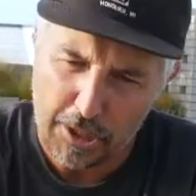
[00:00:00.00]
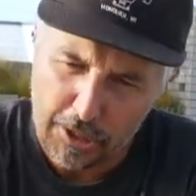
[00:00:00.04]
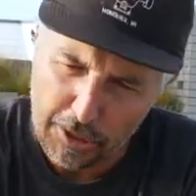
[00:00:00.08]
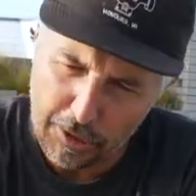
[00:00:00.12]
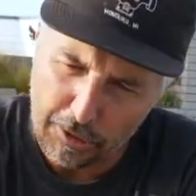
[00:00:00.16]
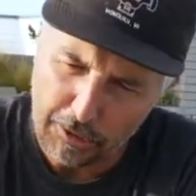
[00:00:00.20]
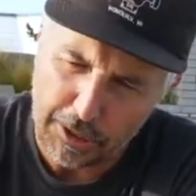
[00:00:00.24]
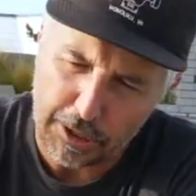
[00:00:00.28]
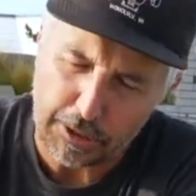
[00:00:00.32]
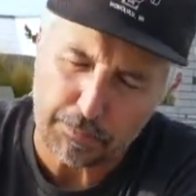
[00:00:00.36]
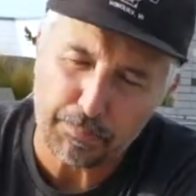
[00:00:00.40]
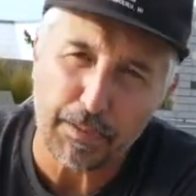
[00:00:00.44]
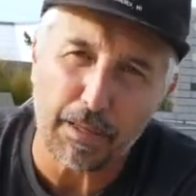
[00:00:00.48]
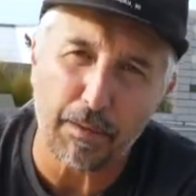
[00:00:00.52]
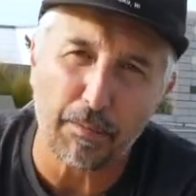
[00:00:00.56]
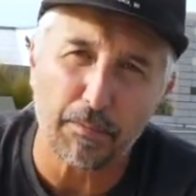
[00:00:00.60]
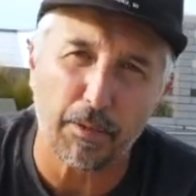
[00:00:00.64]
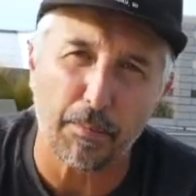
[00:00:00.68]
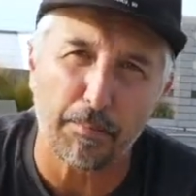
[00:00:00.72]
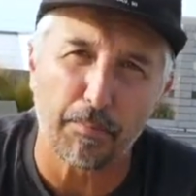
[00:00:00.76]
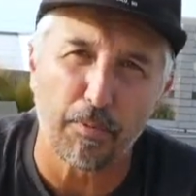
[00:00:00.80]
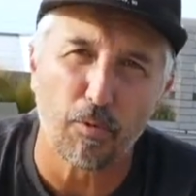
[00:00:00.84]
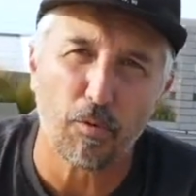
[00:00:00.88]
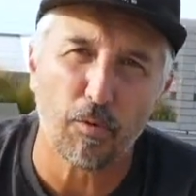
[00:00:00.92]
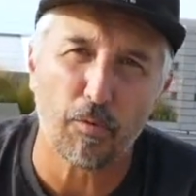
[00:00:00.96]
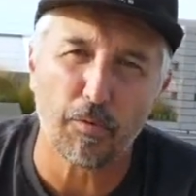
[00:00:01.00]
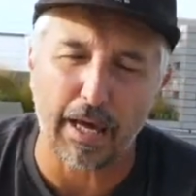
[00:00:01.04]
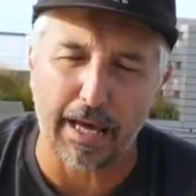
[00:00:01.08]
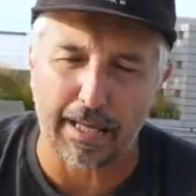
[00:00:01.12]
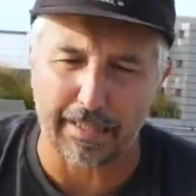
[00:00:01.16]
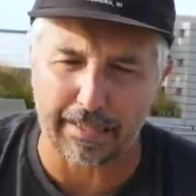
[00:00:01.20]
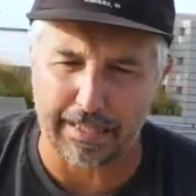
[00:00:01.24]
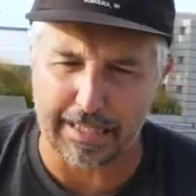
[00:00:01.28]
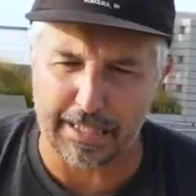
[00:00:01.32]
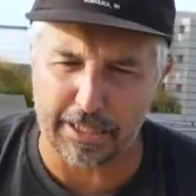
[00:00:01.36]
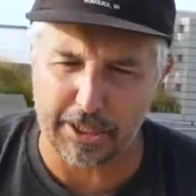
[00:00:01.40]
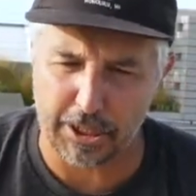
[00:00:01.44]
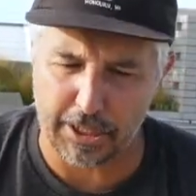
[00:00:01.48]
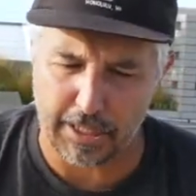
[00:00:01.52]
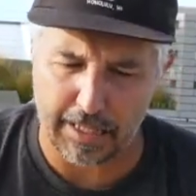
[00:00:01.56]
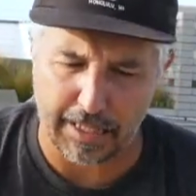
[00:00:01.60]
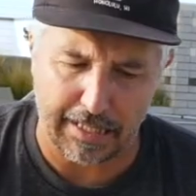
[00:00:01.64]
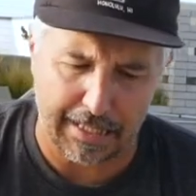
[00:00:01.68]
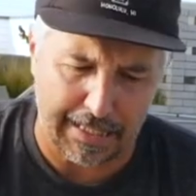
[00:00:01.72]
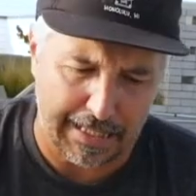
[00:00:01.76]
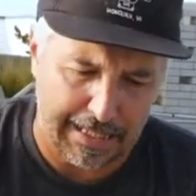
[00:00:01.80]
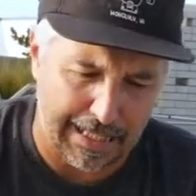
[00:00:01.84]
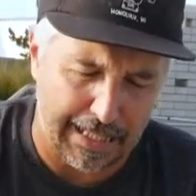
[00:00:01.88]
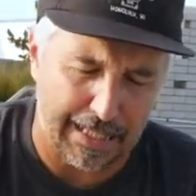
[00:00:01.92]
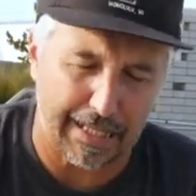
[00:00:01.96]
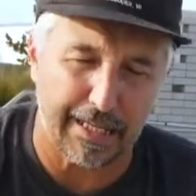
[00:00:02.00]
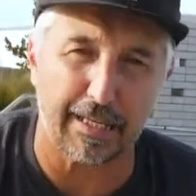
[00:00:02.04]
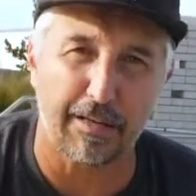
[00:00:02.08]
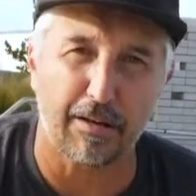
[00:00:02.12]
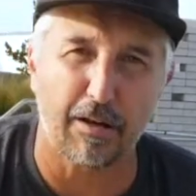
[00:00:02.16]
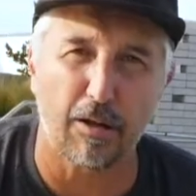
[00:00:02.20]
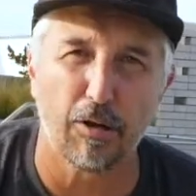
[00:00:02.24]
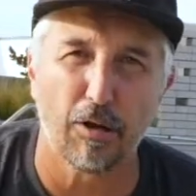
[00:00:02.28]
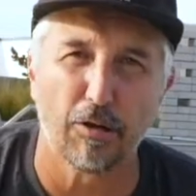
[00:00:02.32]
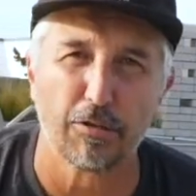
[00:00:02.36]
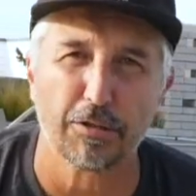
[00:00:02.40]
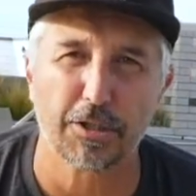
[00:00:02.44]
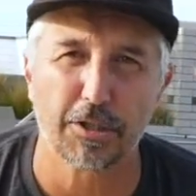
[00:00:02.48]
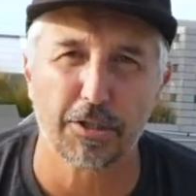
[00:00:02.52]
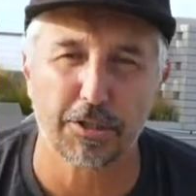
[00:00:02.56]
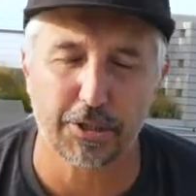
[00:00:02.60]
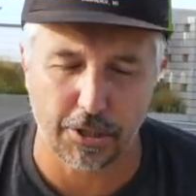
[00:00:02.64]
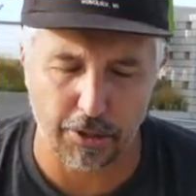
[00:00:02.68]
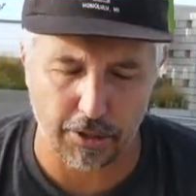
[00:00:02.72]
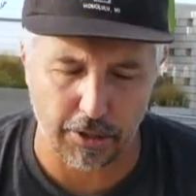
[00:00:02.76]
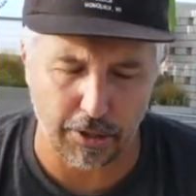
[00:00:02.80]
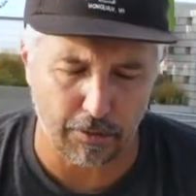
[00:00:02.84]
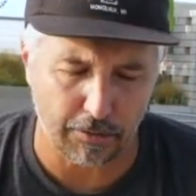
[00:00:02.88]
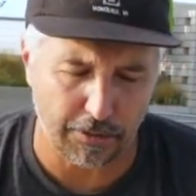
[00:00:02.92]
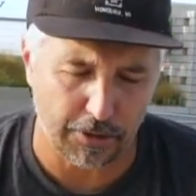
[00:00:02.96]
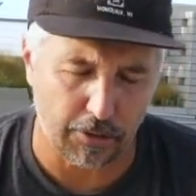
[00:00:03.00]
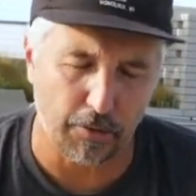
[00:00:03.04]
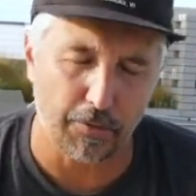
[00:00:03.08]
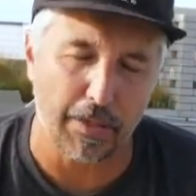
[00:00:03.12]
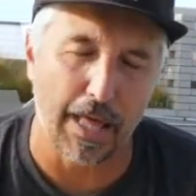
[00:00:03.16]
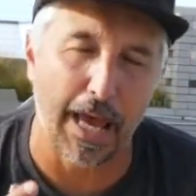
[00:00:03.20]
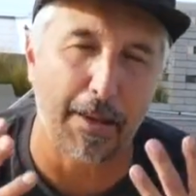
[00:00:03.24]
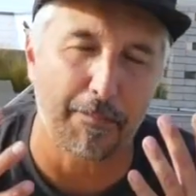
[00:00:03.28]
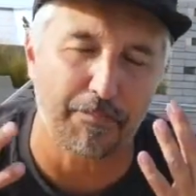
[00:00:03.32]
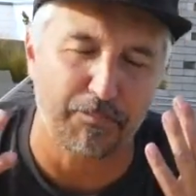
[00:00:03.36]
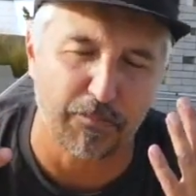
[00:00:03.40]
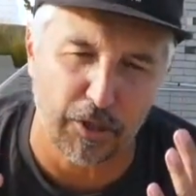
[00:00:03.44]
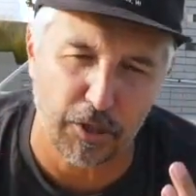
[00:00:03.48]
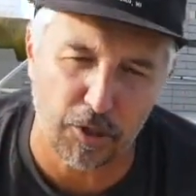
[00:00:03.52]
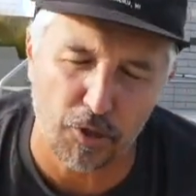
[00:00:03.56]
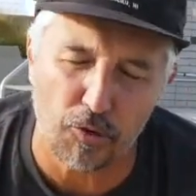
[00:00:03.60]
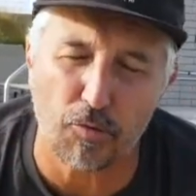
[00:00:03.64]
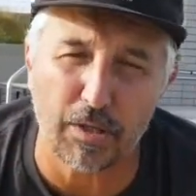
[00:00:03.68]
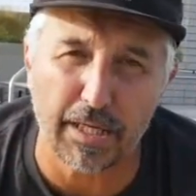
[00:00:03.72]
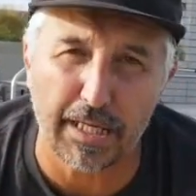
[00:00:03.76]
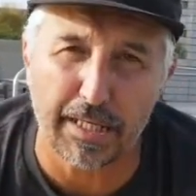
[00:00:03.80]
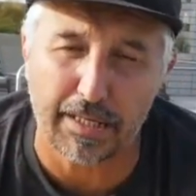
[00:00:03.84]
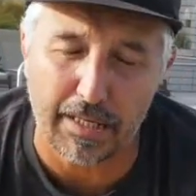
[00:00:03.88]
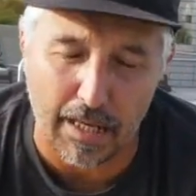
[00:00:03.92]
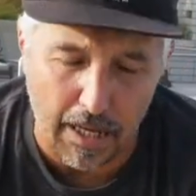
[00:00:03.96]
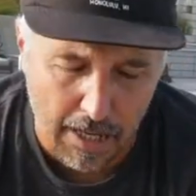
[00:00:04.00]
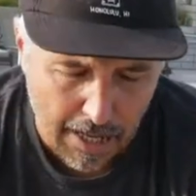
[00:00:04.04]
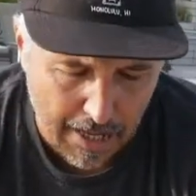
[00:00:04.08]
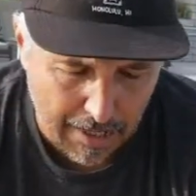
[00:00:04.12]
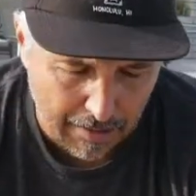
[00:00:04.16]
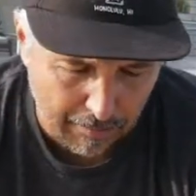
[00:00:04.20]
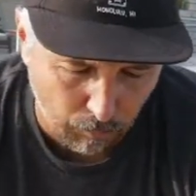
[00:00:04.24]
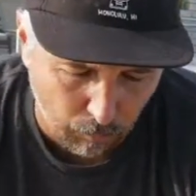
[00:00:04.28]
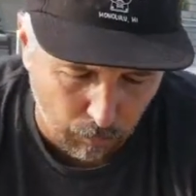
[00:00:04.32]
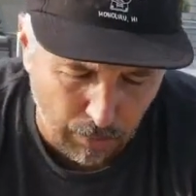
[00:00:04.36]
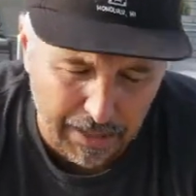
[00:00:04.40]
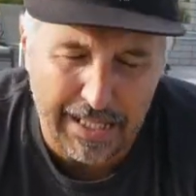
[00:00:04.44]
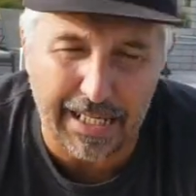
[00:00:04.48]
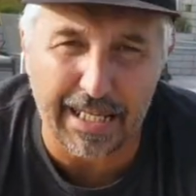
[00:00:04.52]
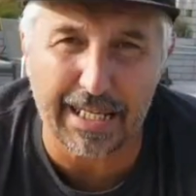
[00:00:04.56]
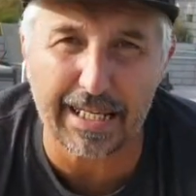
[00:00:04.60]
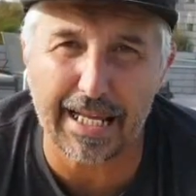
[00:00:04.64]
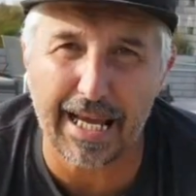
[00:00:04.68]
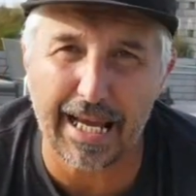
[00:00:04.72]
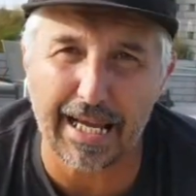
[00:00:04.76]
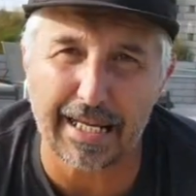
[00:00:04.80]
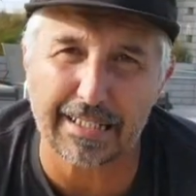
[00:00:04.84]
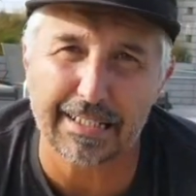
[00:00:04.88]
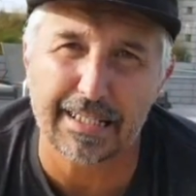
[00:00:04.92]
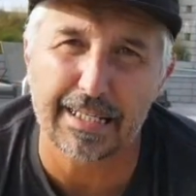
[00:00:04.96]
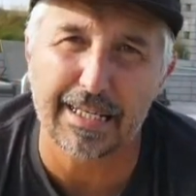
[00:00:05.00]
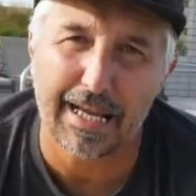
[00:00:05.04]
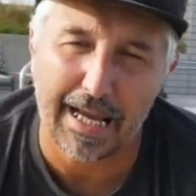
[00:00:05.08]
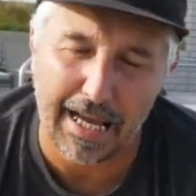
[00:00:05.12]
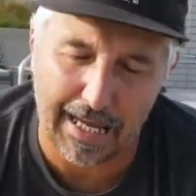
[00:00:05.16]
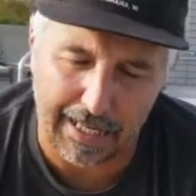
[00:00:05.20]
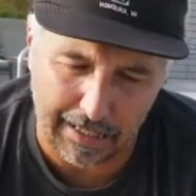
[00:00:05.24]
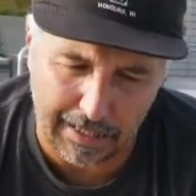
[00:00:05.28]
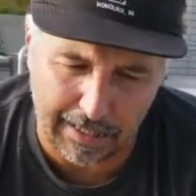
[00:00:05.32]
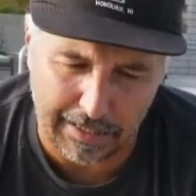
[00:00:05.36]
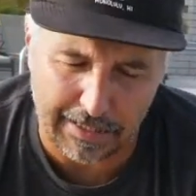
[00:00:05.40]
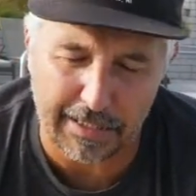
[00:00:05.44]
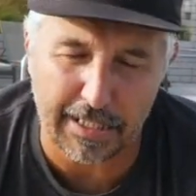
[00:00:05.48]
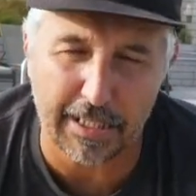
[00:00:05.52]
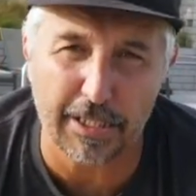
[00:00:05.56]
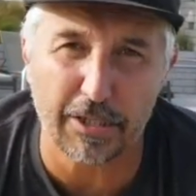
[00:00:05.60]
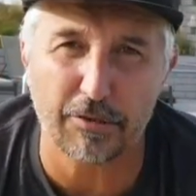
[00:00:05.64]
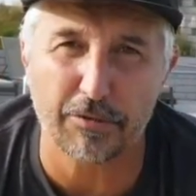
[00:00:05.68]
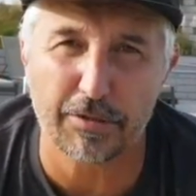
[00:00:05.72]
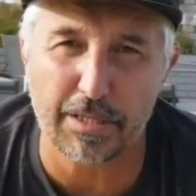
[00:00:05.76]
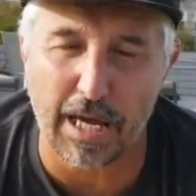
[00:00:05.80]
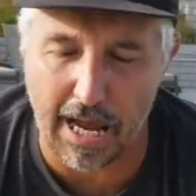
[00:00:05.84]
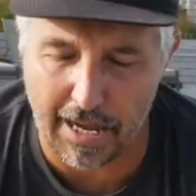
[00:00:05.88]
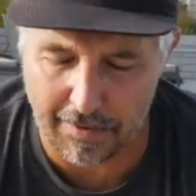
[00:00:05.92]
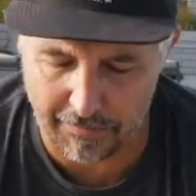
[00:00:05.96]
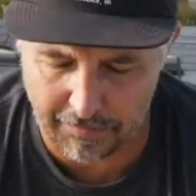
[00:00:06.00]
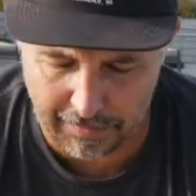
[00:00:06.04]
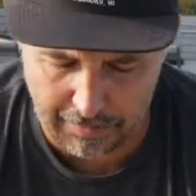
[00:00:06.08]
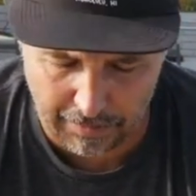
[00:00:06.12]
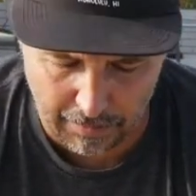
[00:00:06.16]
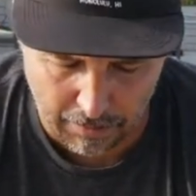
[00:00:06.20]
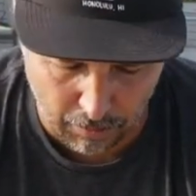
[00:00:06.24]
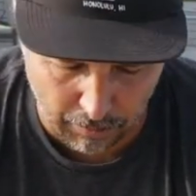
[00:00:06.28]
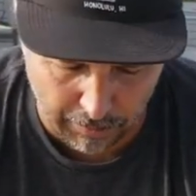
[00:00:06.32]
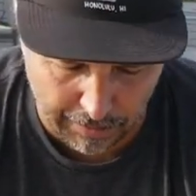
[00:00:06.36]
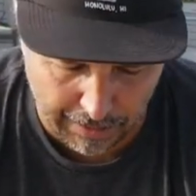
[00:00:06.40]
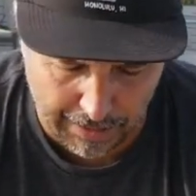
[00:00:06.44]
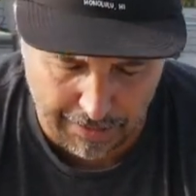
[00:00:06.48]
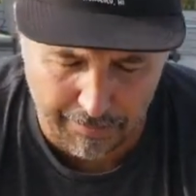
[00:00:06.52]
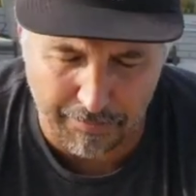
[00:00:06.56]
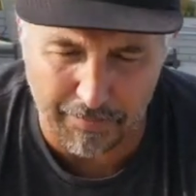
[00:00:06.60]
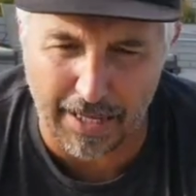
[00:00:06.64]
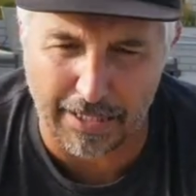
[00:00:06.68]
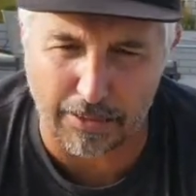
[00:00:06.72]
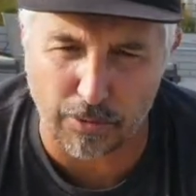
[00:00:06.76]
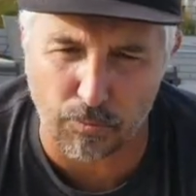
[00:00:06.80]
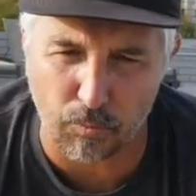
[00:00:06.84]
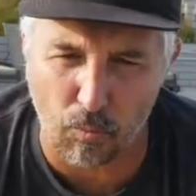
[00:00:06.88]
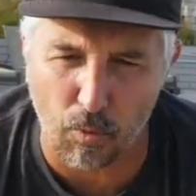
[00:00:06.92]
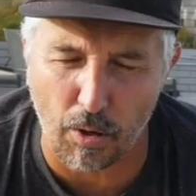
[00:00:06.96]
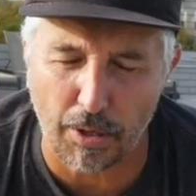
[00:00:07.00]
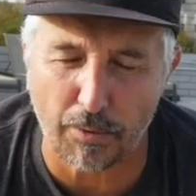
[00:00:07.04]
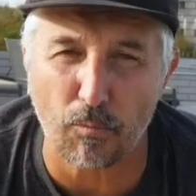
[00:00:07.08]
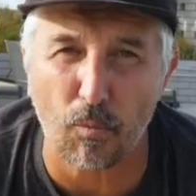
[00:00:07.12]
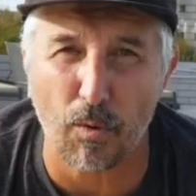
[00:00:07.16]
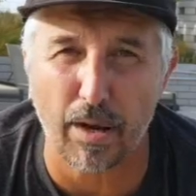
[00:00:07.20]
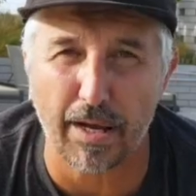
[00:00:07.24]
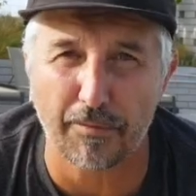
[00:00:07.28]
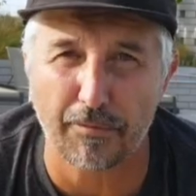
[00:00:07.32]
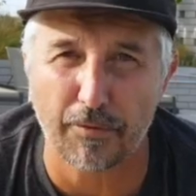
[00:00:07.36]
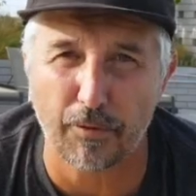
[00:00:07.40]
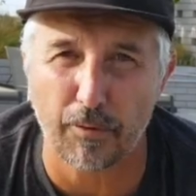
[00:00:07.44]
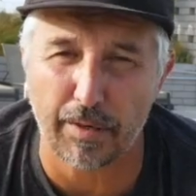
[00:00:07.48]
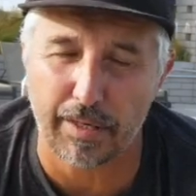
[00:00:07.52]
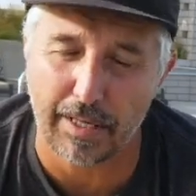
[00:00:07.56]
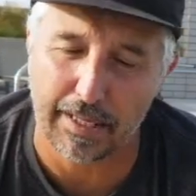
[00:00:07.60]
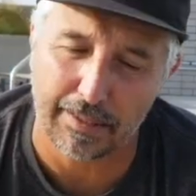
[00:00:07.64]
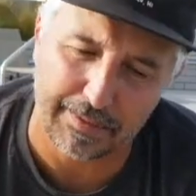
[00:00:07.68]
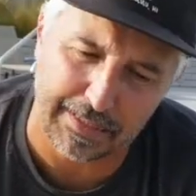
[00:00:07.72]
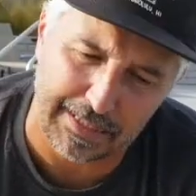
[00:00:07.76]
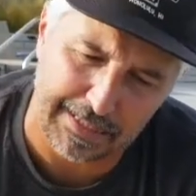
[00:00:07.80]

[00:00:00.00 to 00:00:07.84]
you'll just be able to pull that leash in, get it closer to you so that you can reconnect and continue diving, okay? That's one way of doing it.